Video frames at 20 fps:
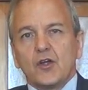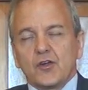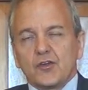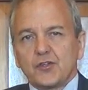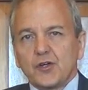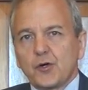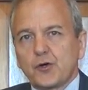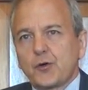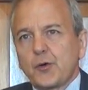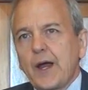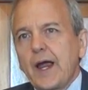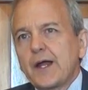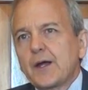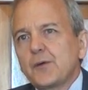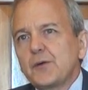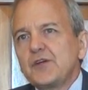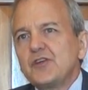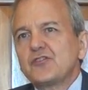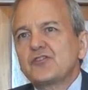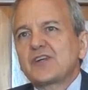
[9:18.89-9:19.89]
So
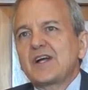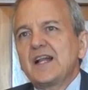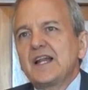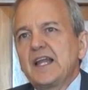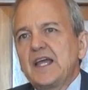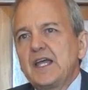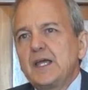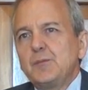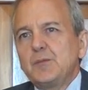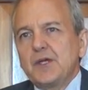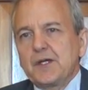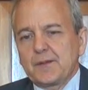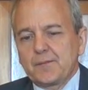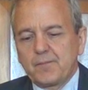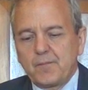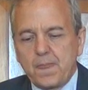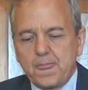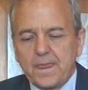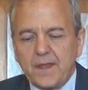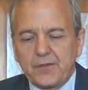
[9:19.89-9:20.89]
Gregory is
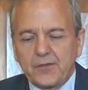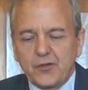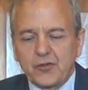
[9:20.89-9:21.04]
claiming that